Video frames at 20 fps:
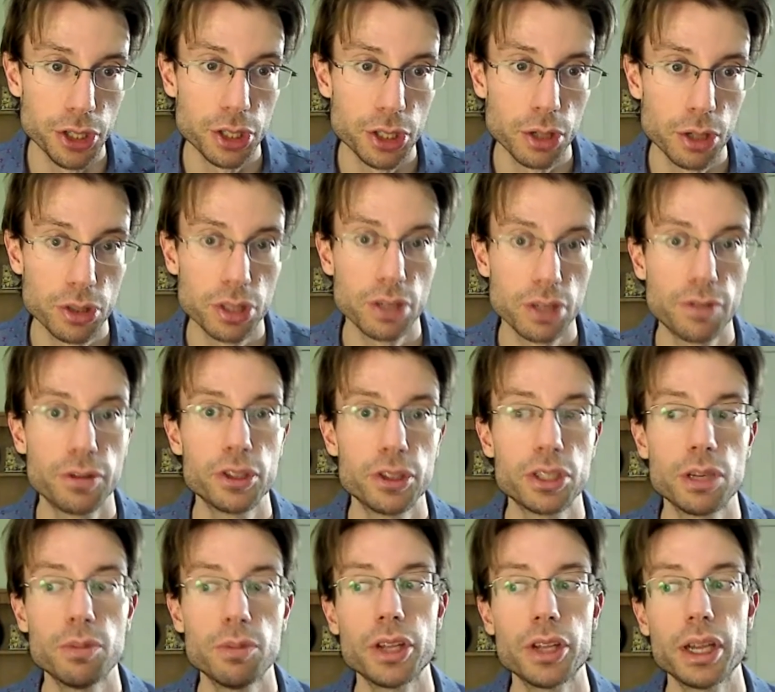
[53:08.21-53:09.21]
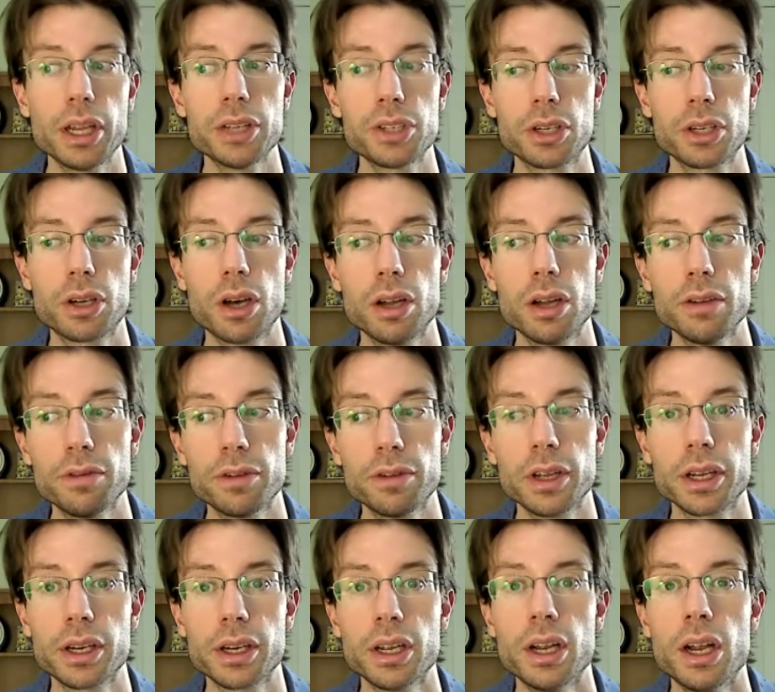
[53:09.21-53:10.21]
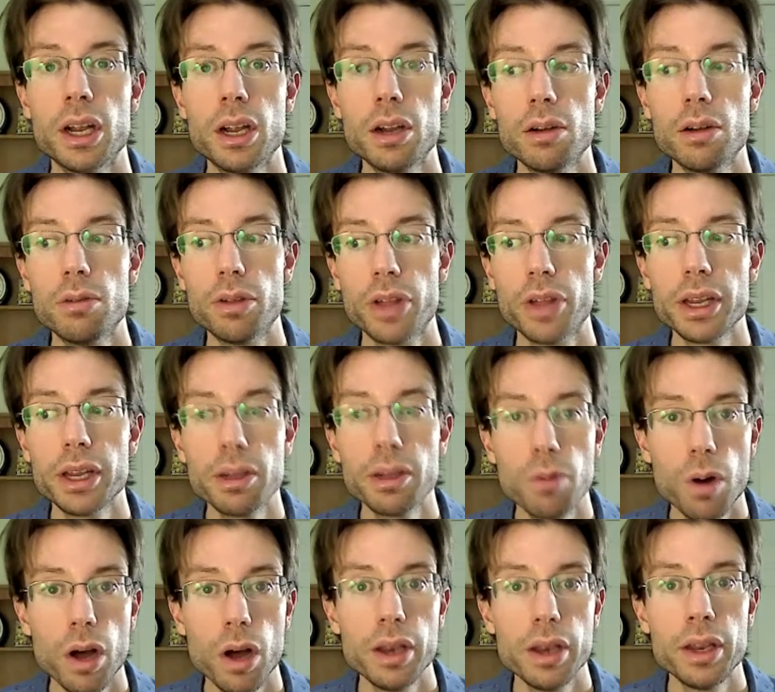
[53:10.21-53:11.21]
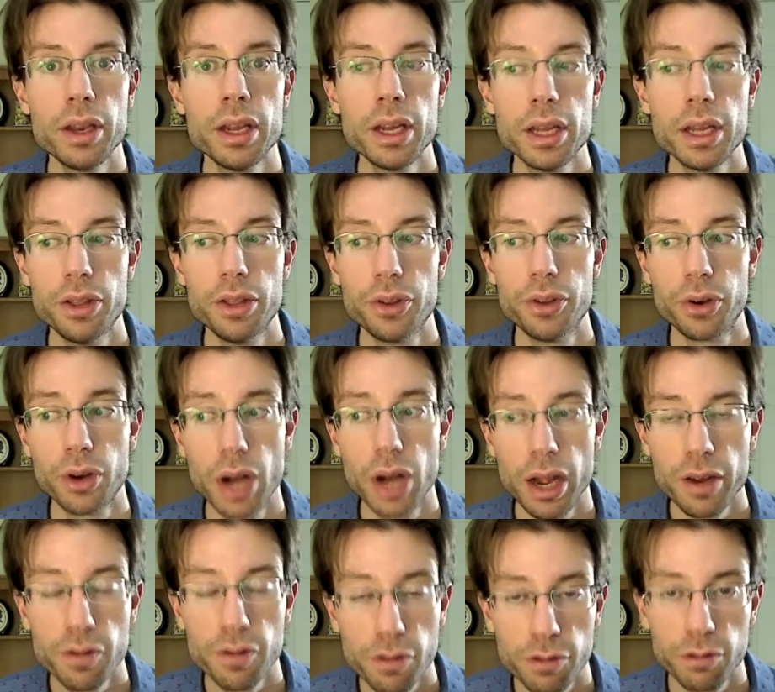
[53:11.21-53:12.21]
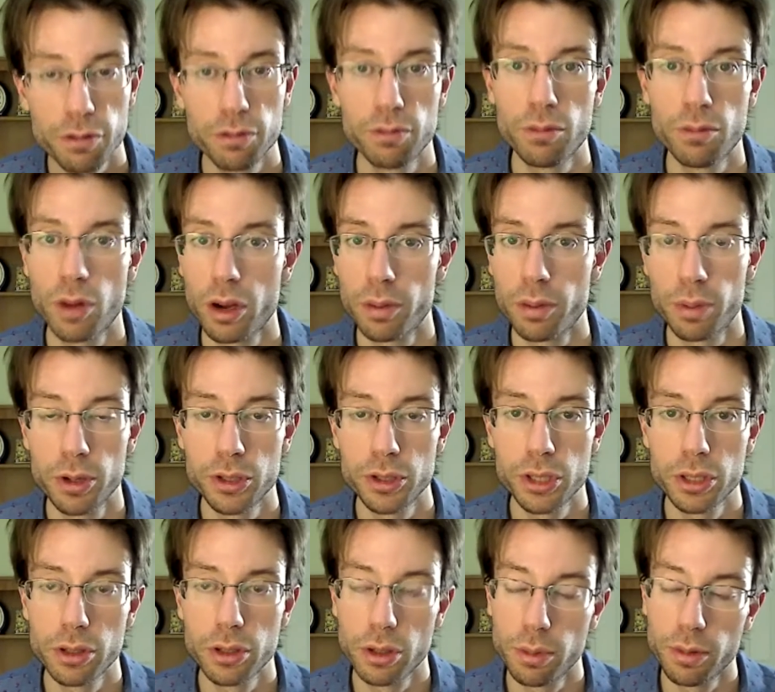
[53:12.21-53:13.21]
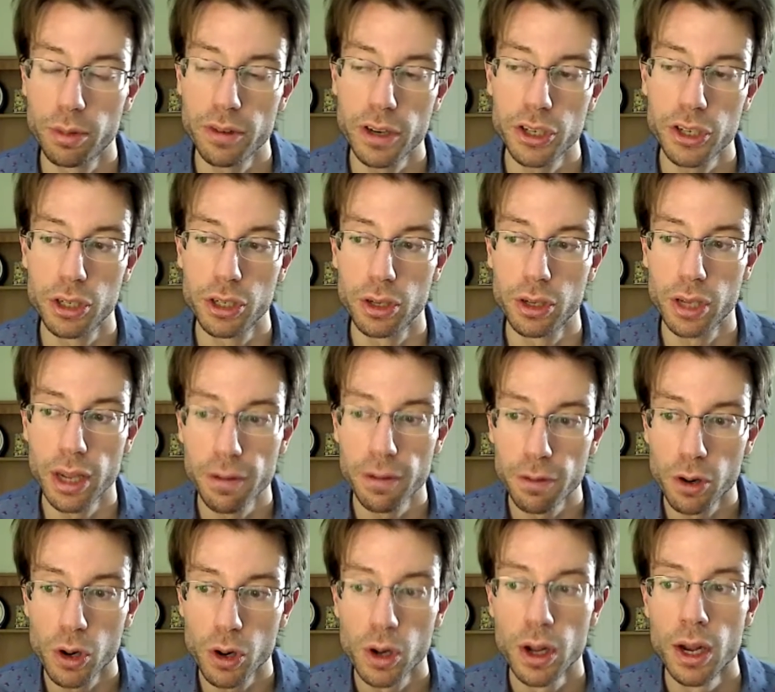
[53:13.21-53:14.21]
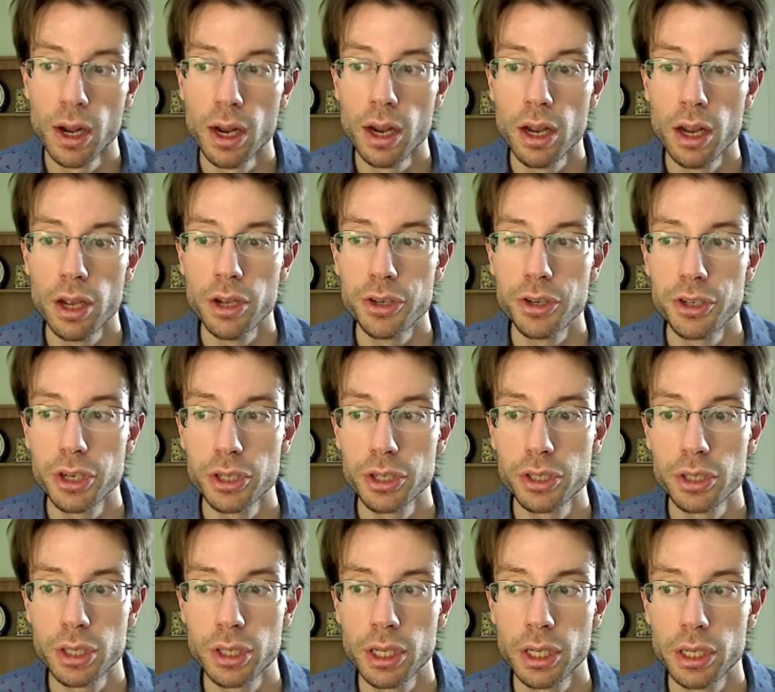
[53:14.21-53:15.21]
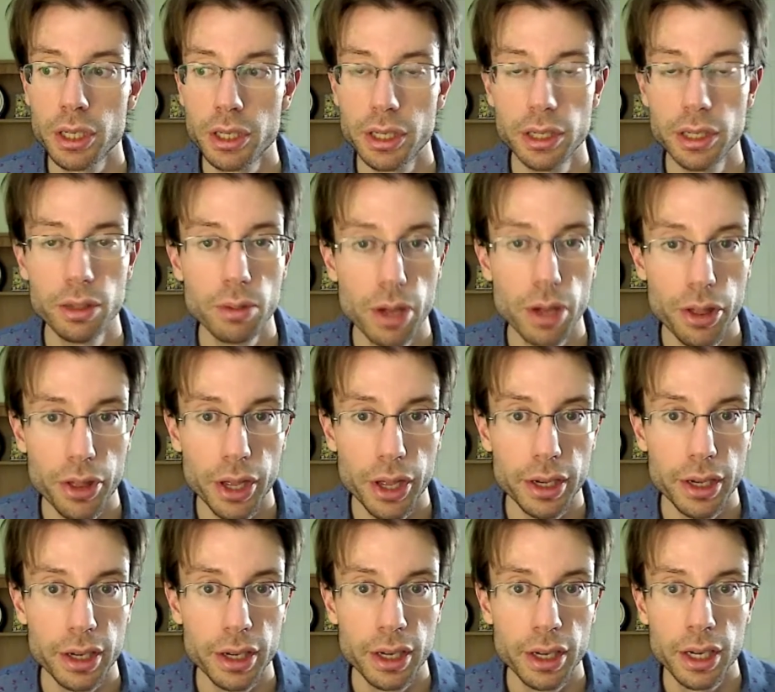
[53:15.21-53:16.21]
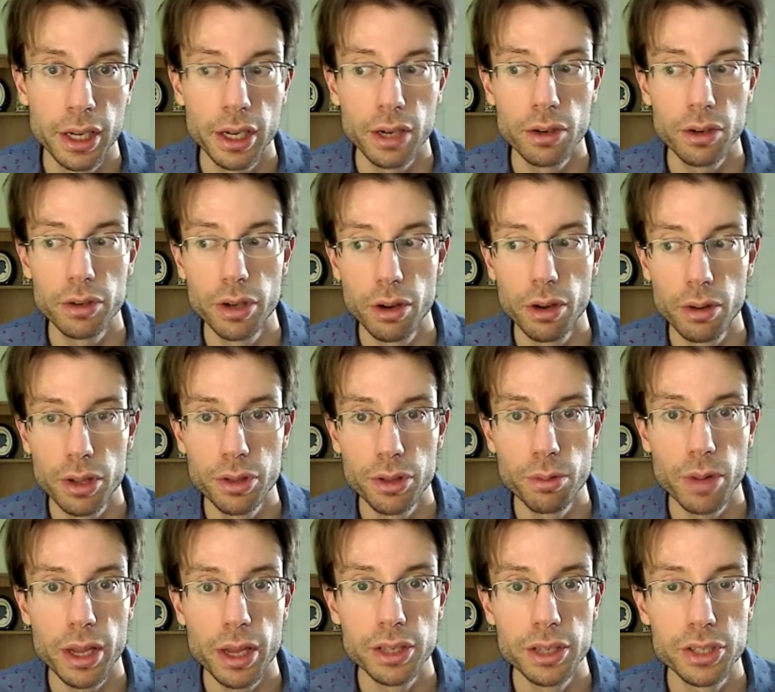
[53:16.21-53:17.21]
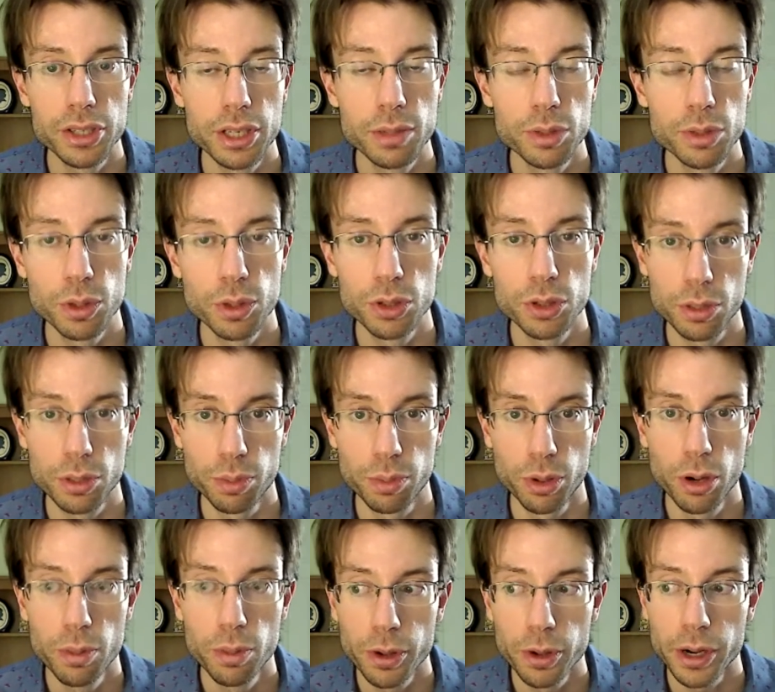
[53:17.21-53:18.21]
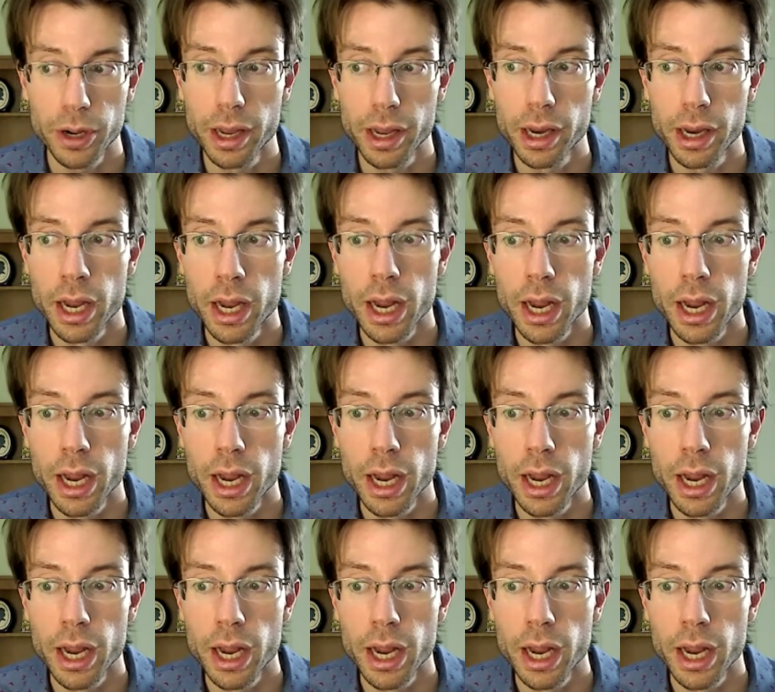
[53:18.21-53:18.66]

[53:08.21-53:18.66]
So for someone that has a conflict with anyone in their life on a personal or professional level, just deal with it, in the way that seems most appropriate.